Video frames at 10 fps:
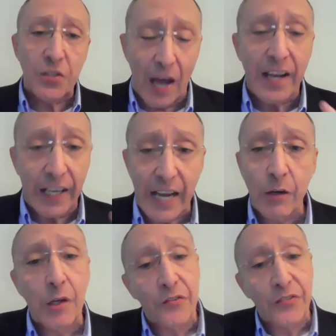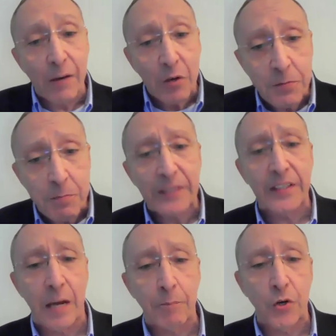got angry because I respected
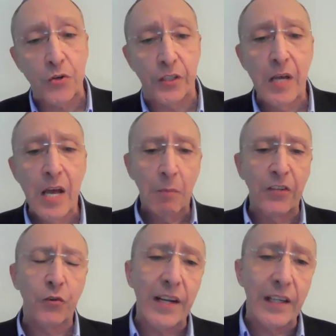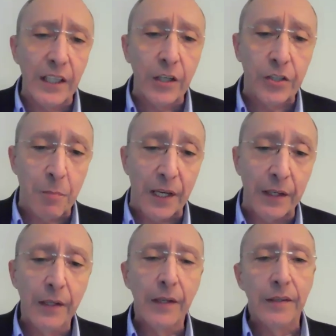that person, but it's quite clear to
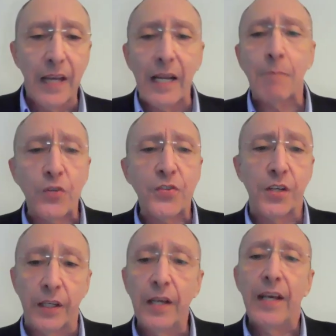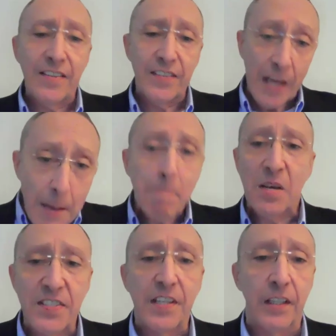me that that person is an
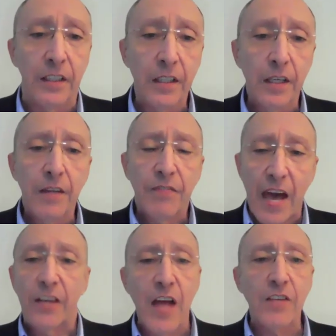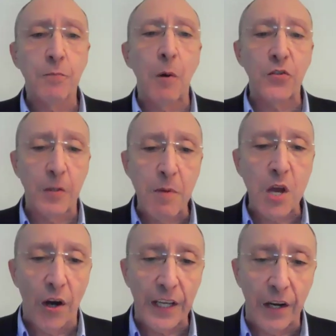imbecile that is not supposed to be
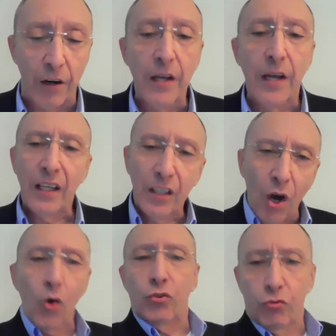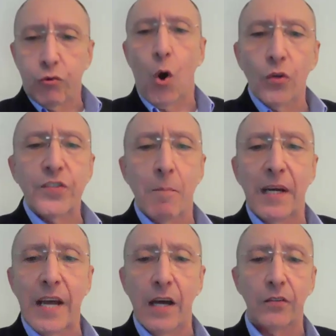on here. Go troll
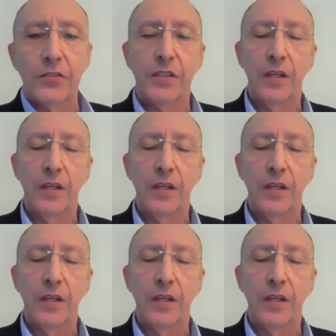somebody else.